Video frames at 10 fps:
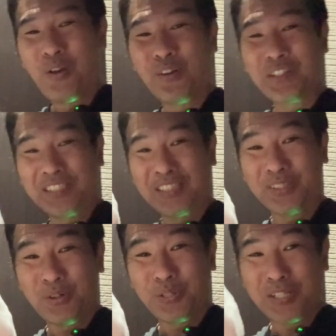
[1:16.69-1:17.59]

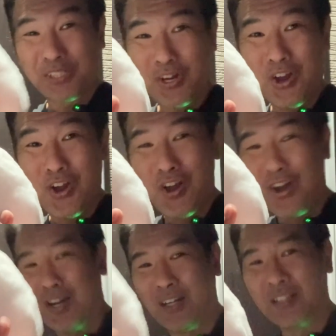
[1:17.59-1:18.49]
Oishisou desho?
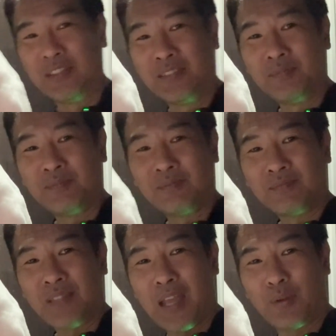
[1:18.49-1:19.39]

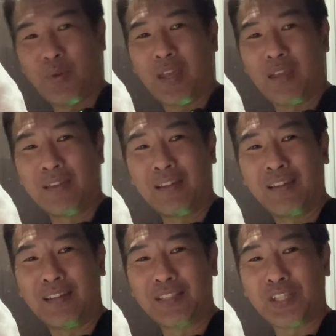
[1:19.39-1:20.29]
Anyway,
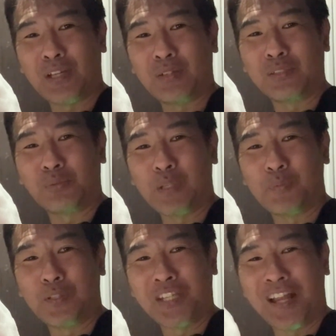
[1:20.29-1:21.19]
let's check out this rice
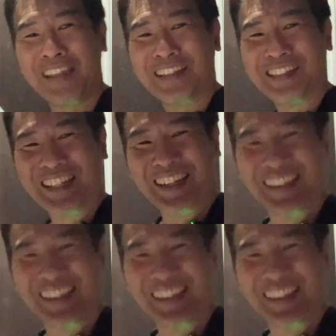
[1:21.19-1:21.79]
bowl challenge.